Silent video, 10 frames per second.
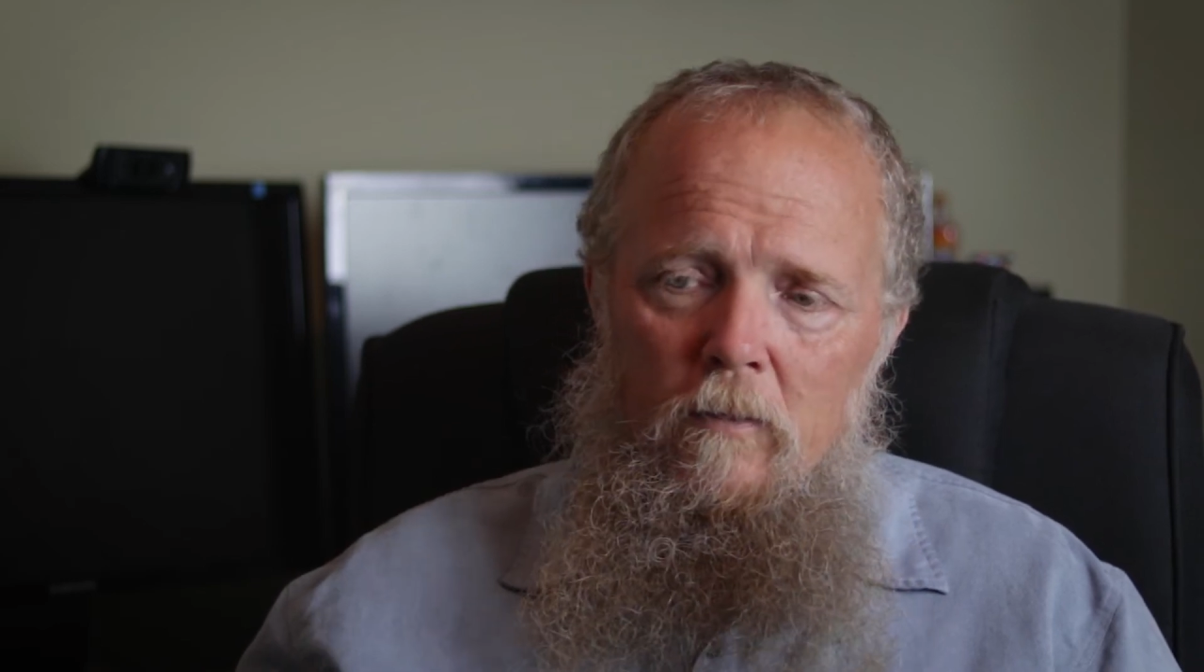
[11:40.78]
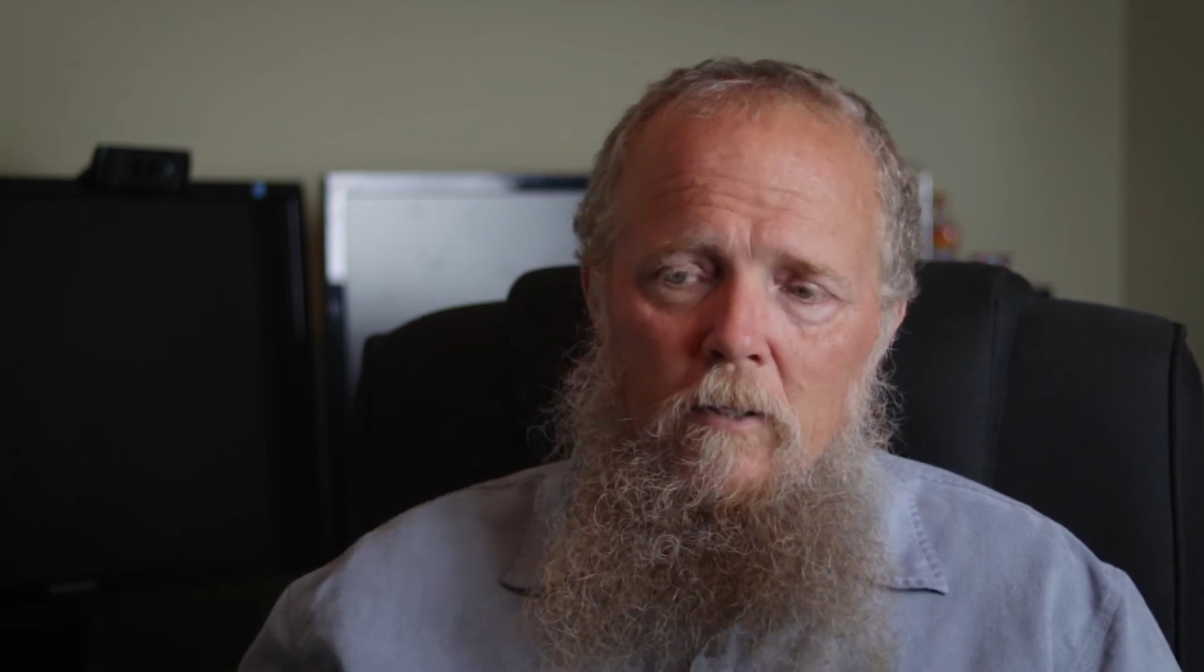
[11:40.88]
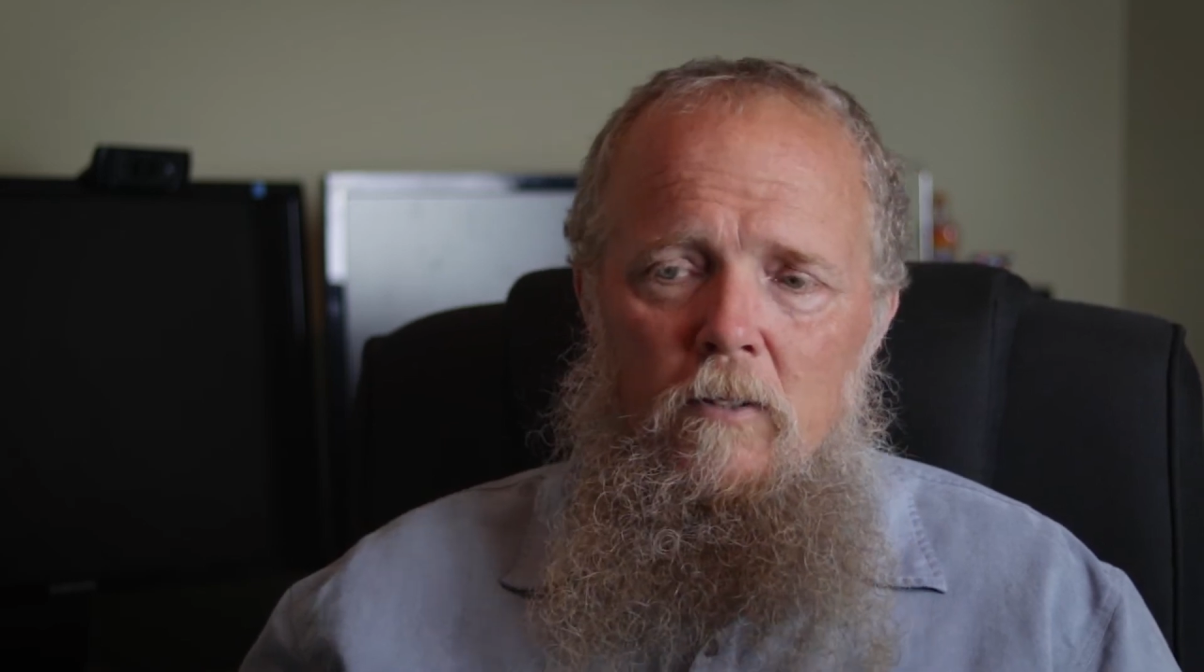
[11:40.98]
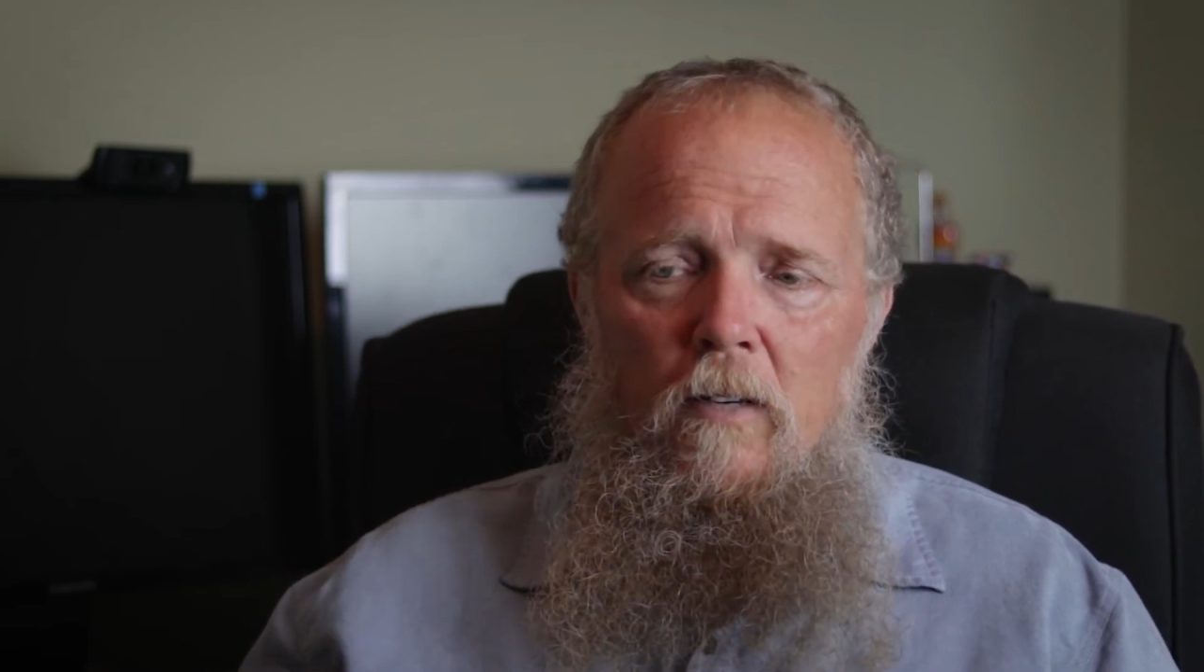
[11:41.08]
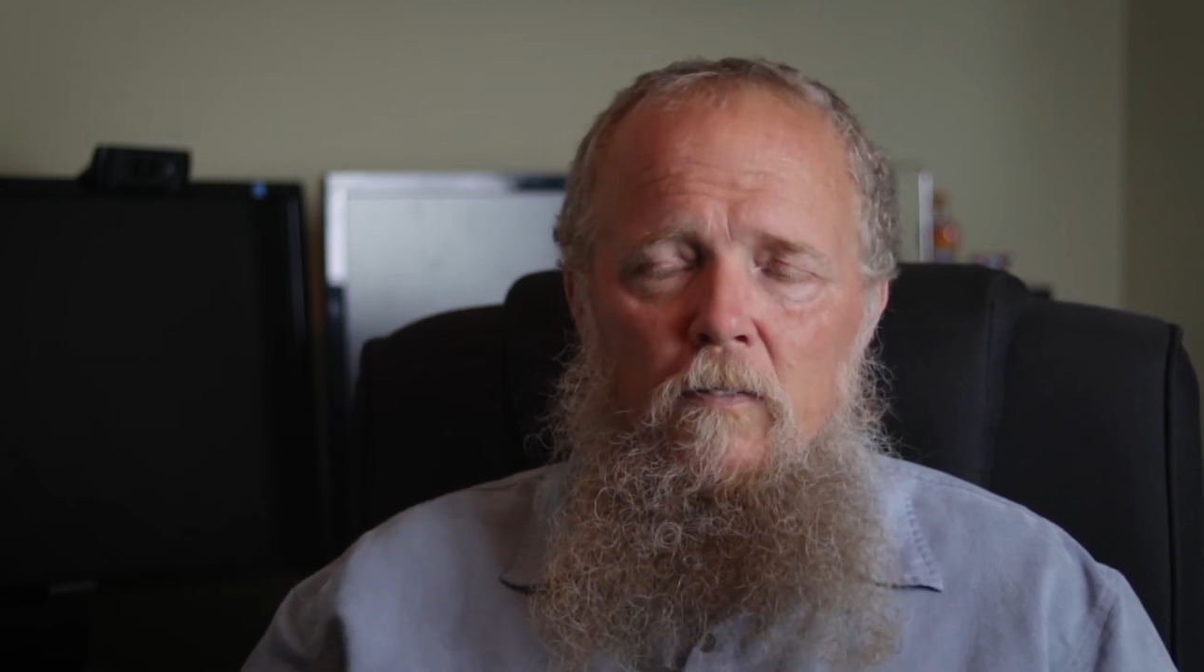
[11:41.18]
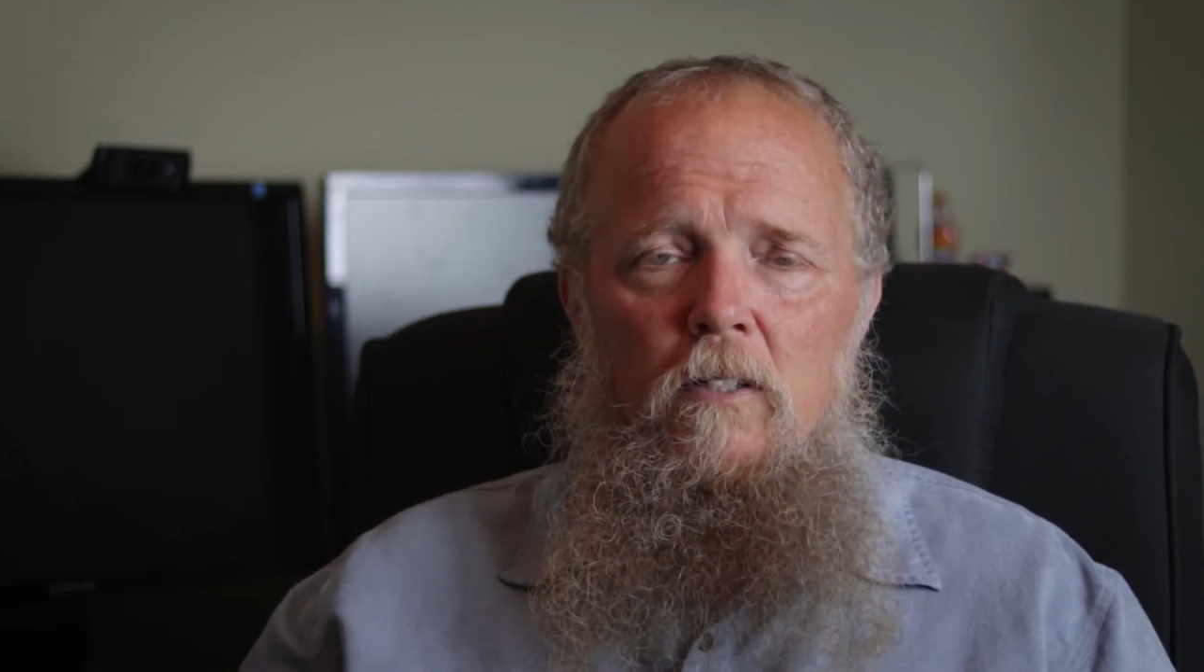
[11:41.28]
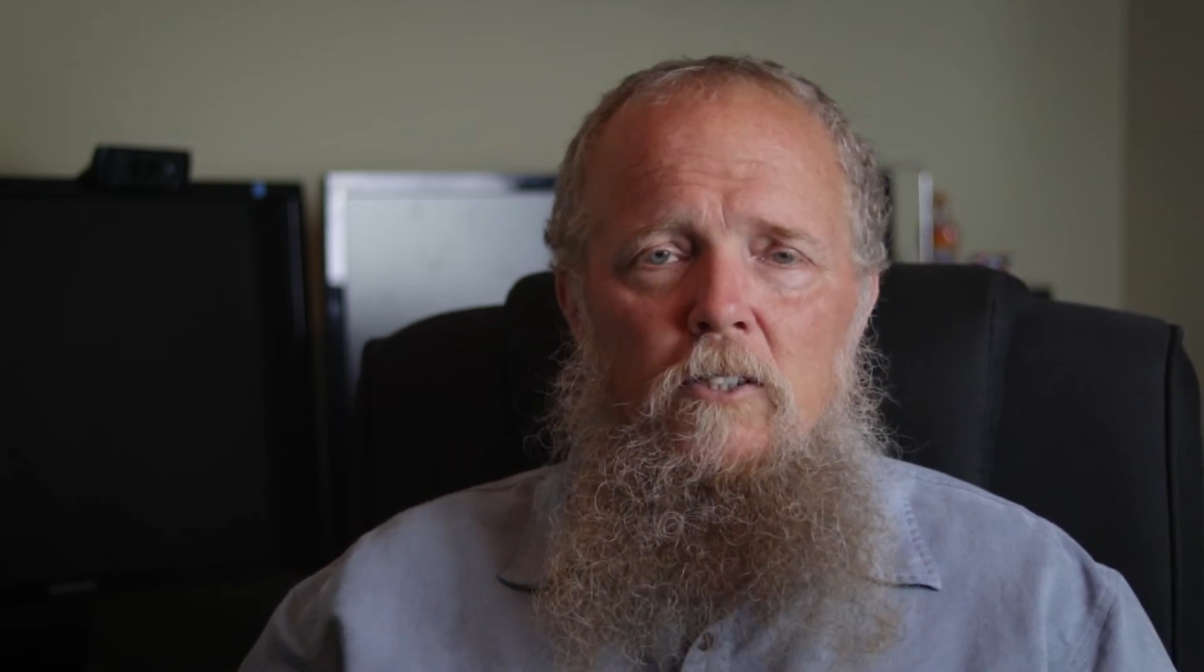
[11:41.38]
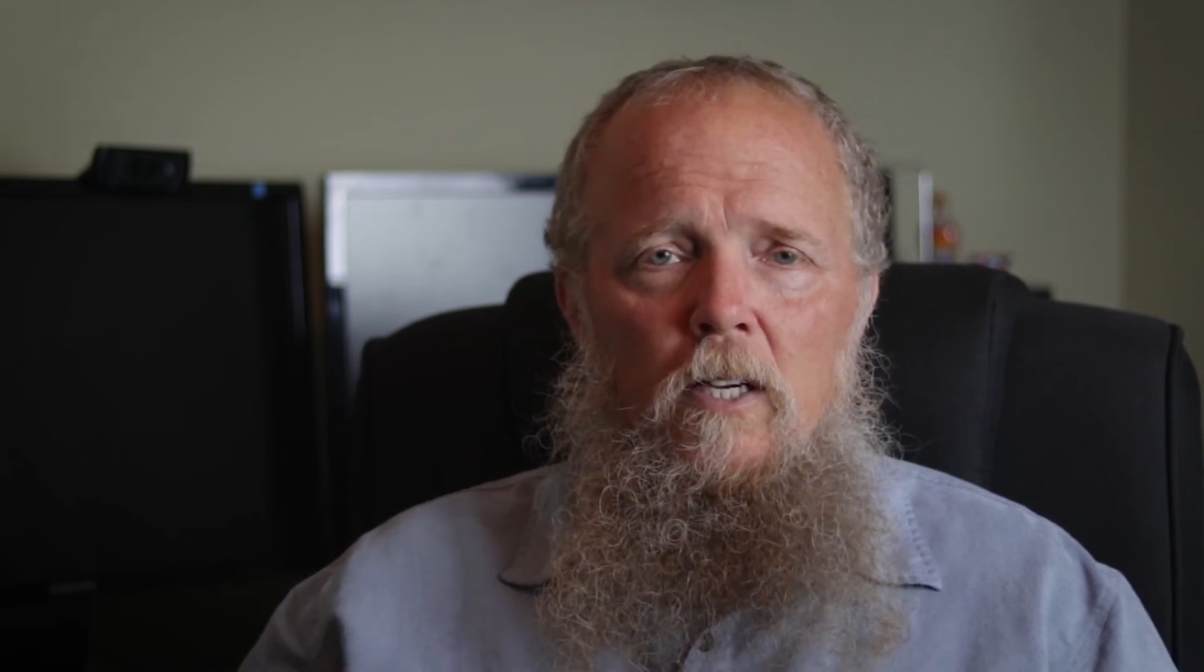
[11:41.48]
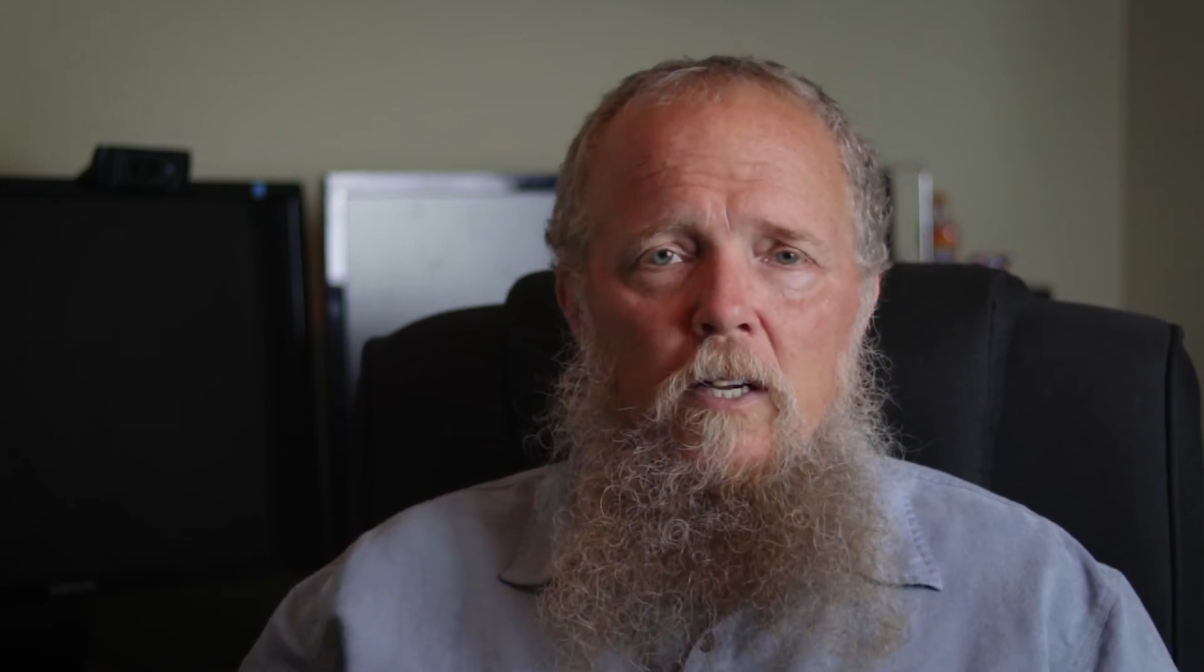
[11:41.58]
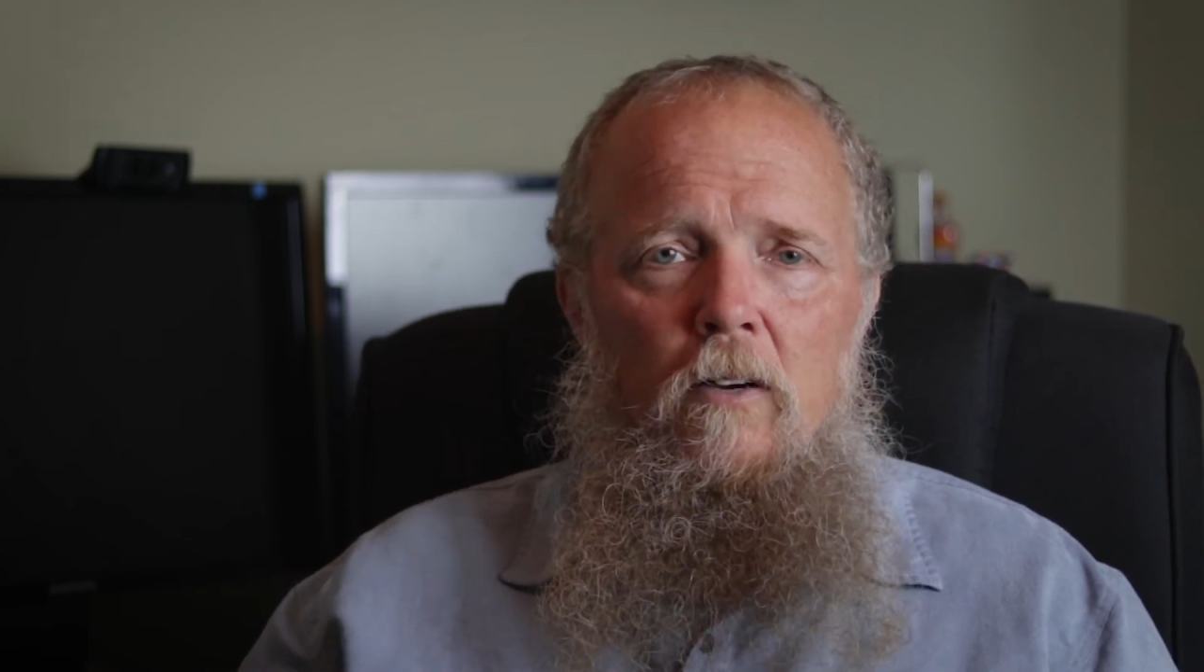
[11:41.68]
definitely
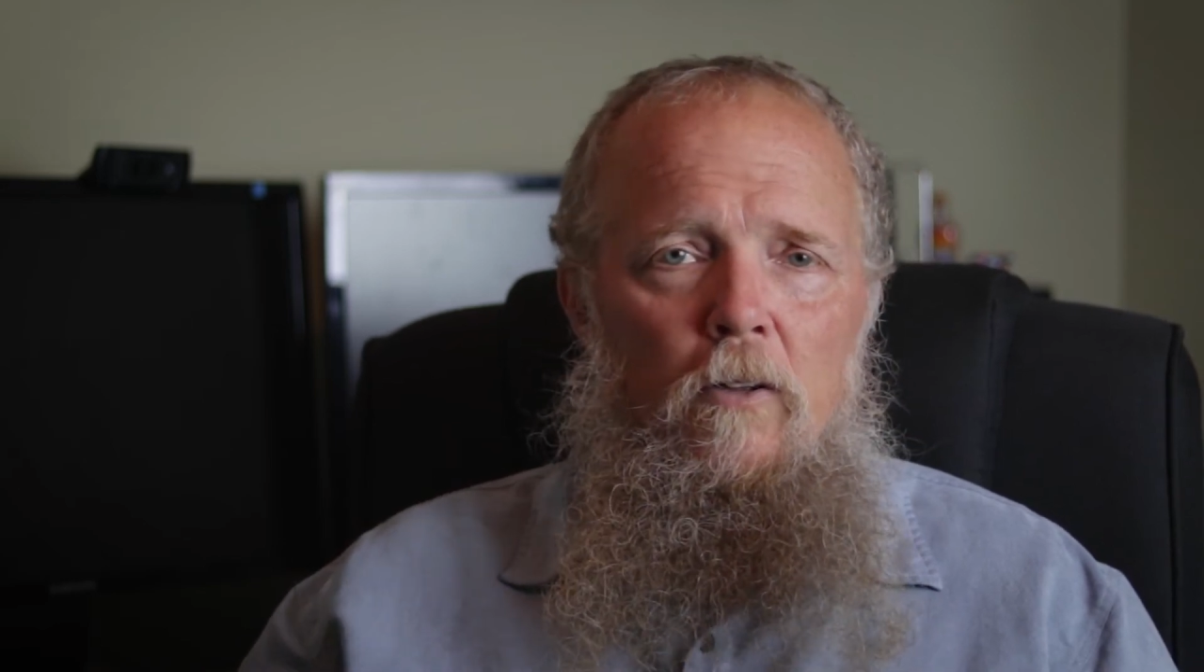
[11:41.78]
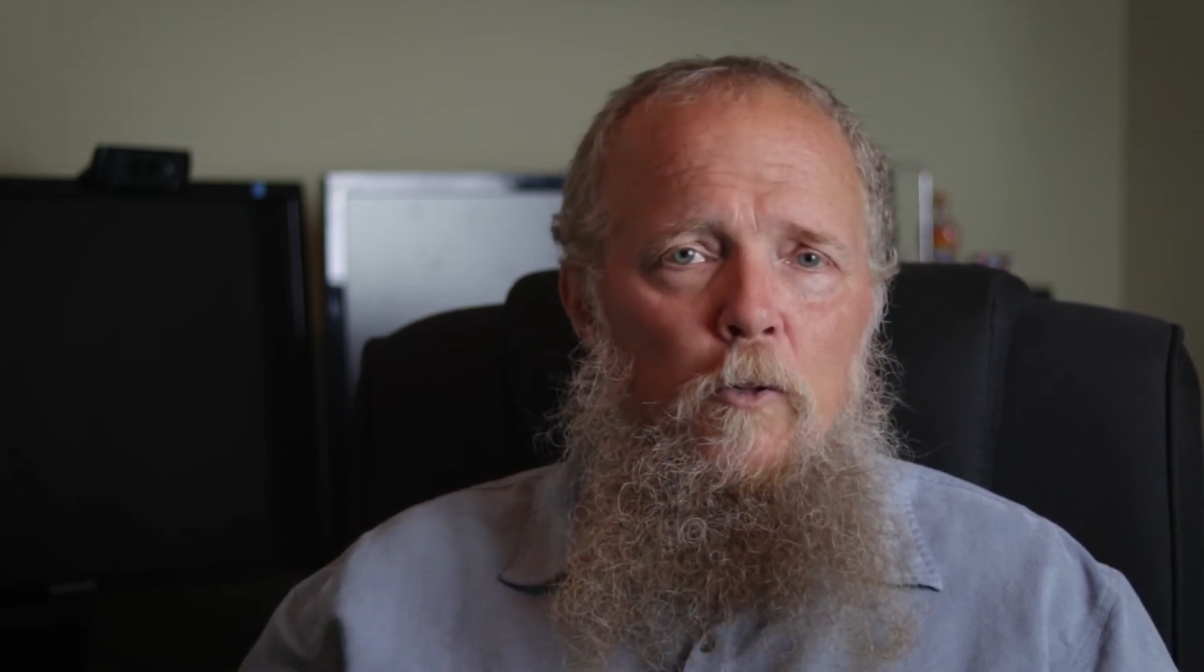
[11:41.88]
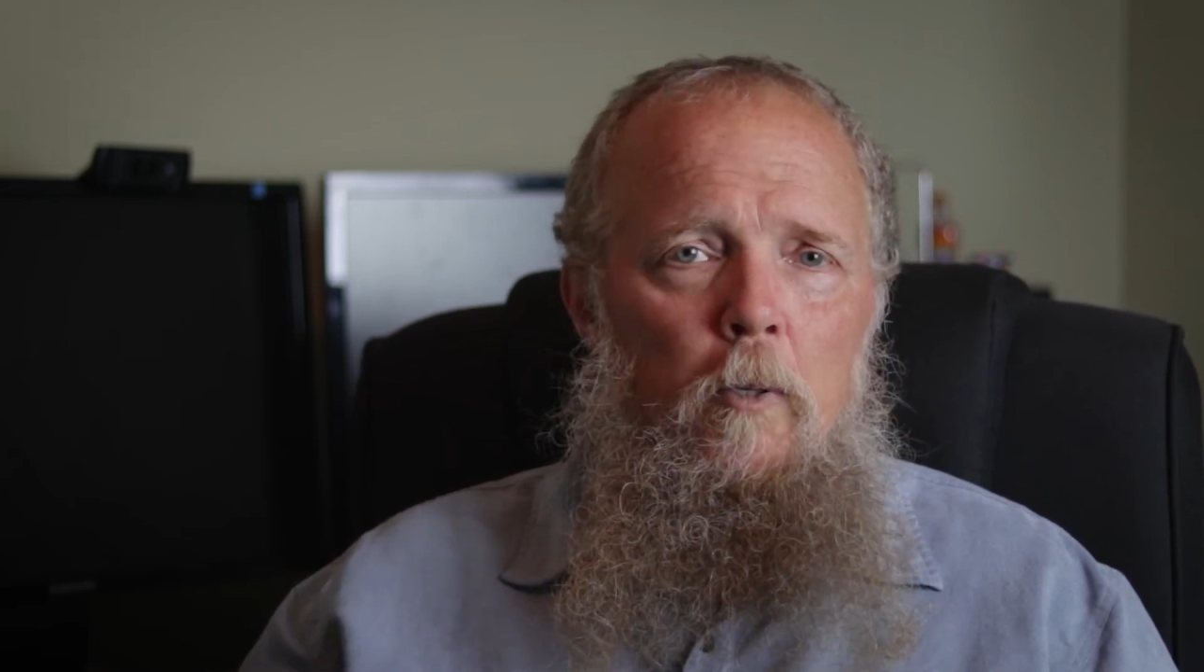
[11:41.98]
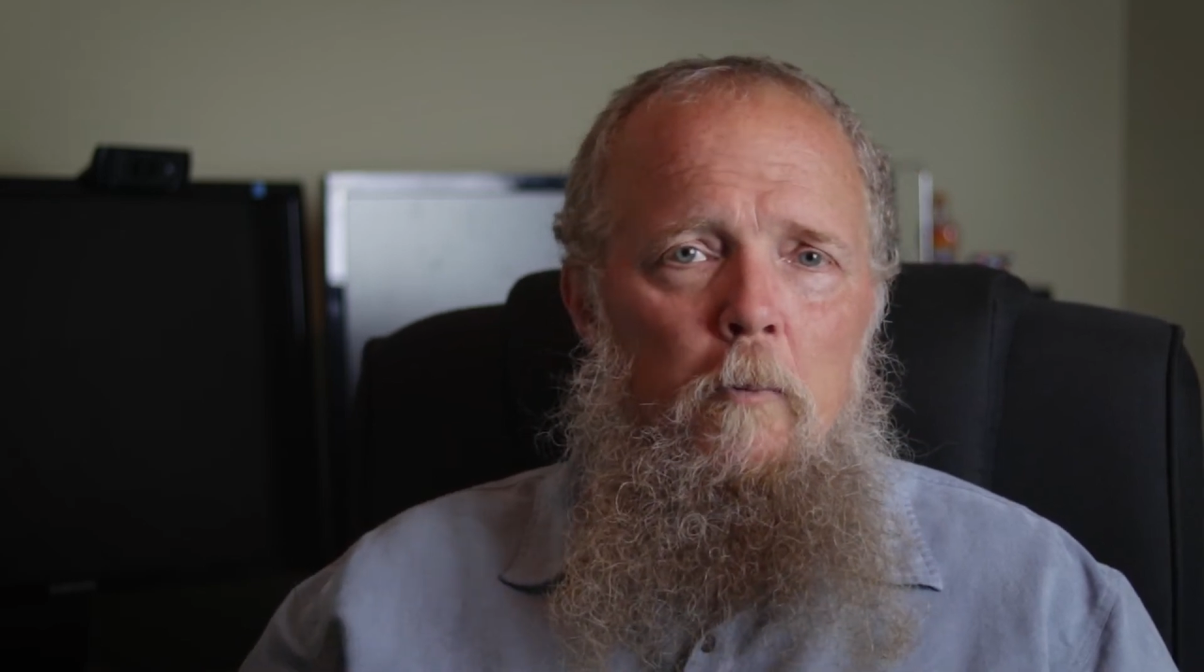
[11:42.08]
check out other